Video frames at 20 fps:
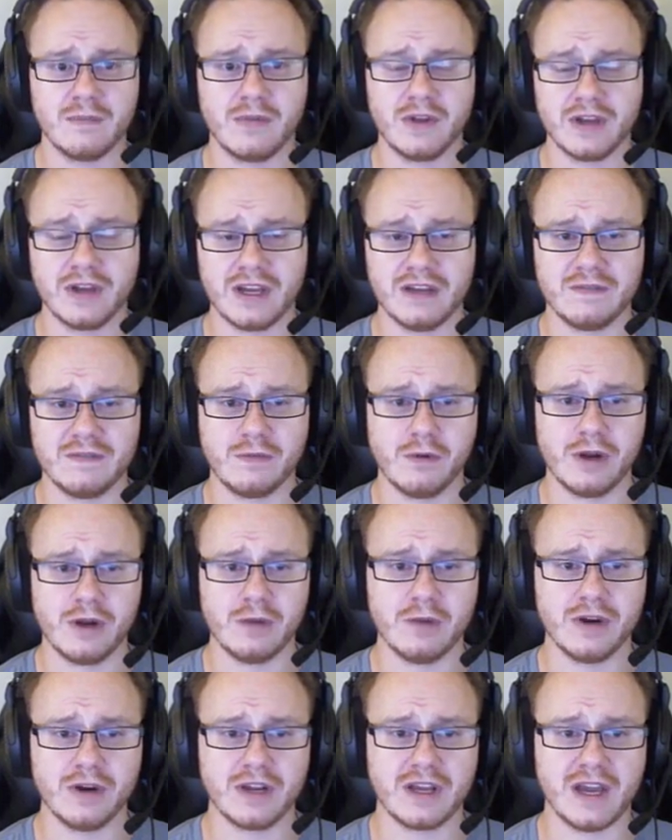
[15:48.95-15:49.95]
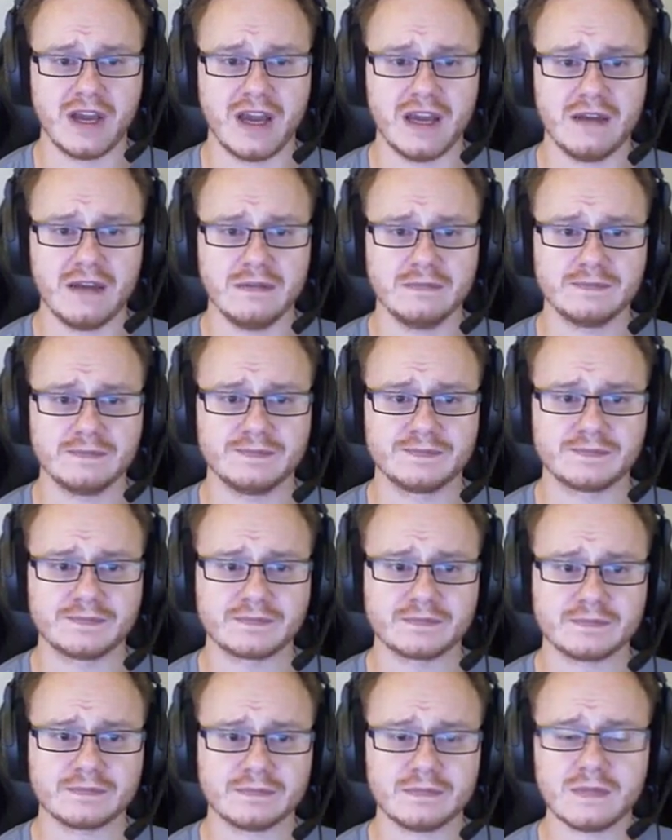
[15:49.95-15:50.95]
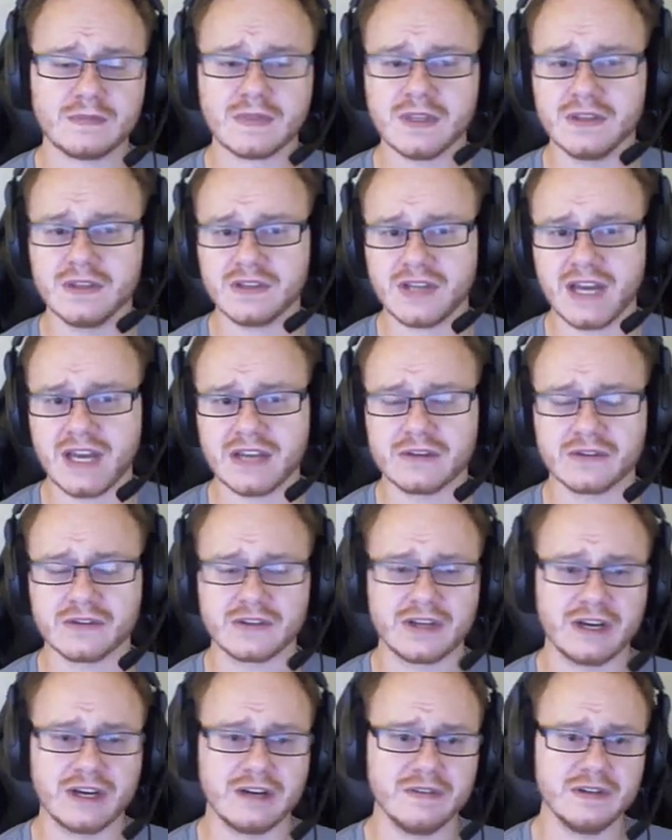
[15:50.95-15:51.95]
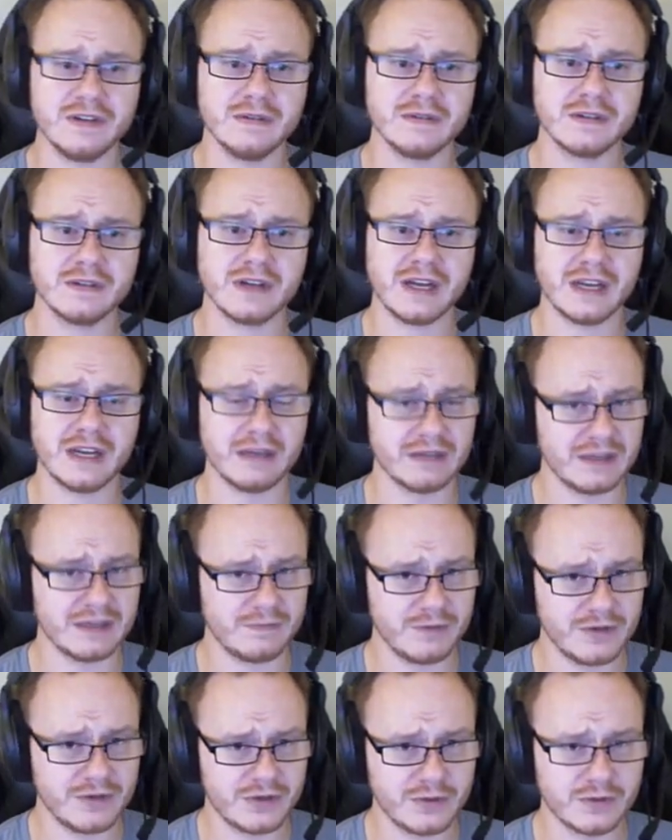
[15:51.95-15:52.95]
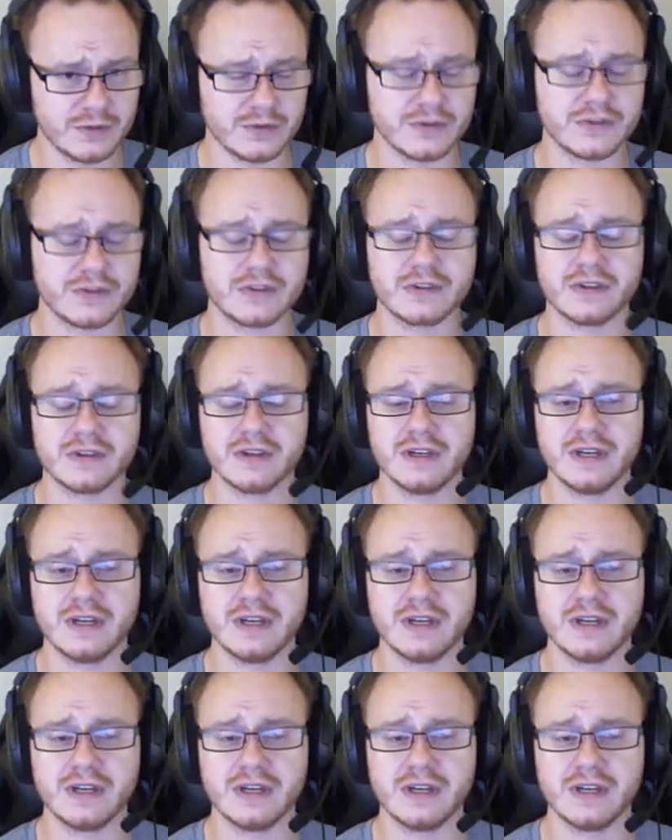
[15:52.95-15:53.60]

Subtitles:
Plug in 41K. This cancels Kelvin, and I'm left with joules.